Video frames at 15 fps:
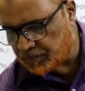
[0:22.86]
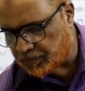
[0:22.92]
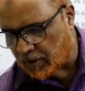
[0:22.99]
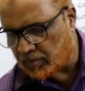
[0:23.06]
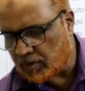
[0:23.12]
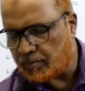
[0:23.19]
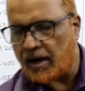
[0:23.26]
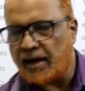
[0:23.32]
the
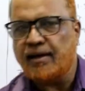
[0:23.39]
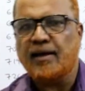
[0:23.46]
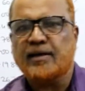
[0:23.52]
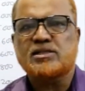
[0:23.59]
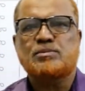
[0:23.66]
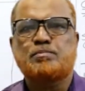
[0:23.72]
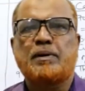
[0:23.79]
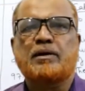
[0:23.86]
problem I
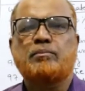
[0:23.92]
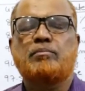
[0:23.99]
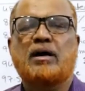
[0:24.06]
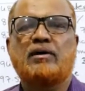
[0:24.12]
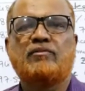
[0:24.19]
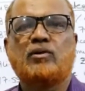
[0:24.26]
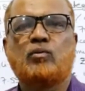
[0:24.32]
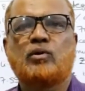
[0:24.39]
expect
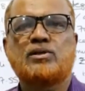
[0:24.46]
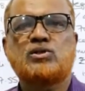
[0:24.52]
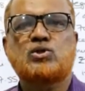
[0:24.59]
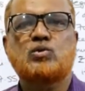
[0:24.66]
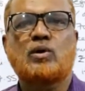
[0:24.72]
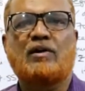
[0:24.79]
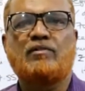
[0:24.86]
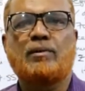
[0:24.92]
my
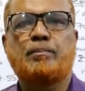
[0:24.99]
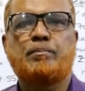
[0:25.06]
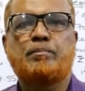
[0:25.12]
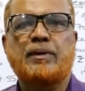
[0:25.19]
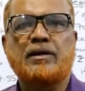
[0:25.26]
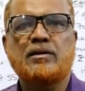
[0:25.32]
viewers to have a